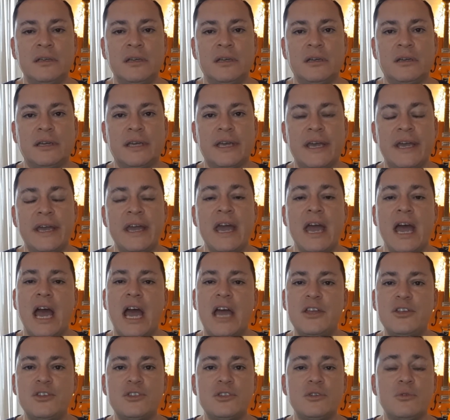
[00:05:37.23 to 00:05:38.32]
Okay, I
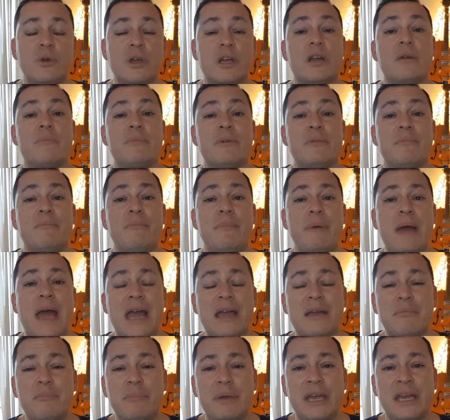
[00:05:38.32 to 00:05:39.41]
used to wake up with
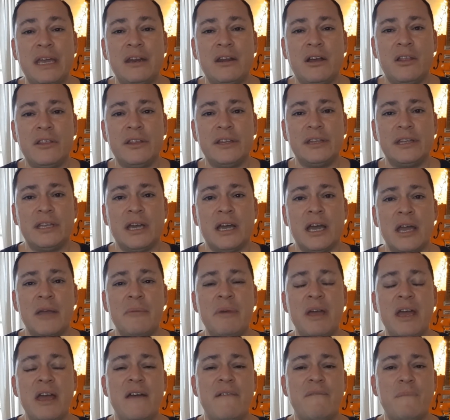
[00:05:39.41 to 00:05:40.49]
back pain all the time.
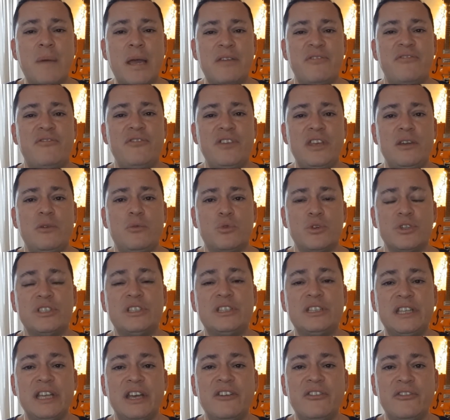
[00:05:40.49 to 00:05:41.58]
My feet were
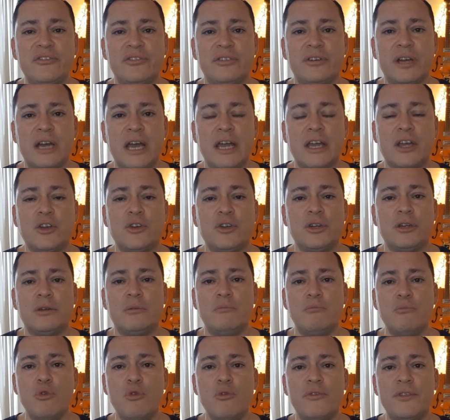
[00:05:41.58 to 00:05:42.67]
stiff. I couldn't
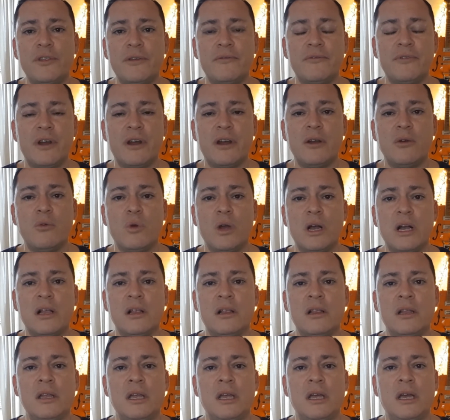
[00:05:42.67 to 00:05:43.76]
move them very
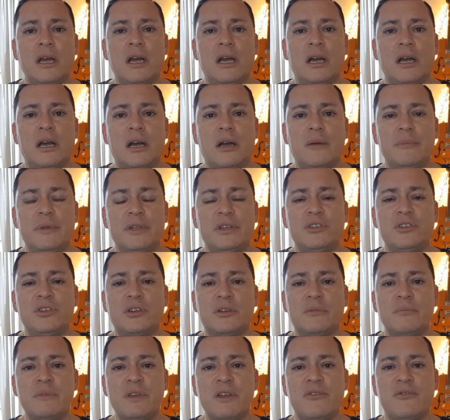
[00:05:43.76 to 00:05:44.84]
well. It
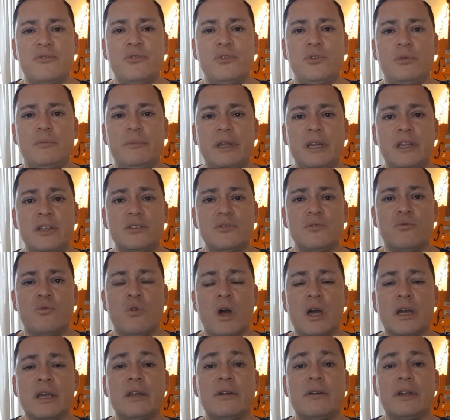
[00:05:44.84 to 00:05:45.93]
took me a few minutes of
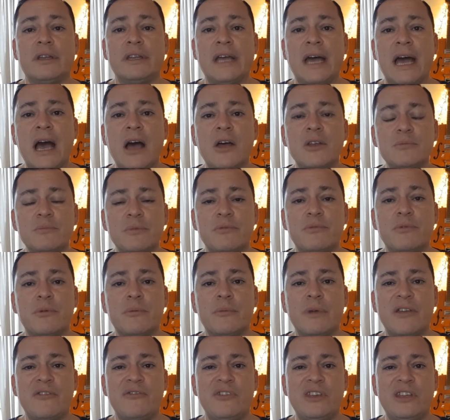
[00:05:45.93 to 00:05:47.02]
walking around the house before
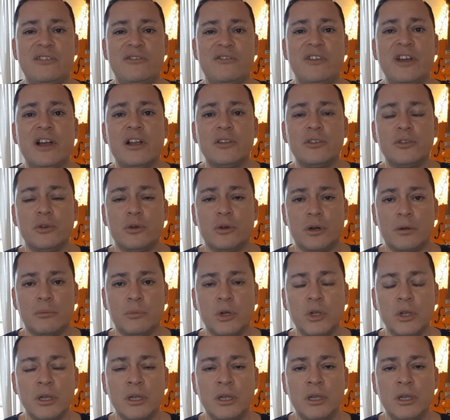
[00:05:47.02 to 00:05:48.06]
my feet felt normal.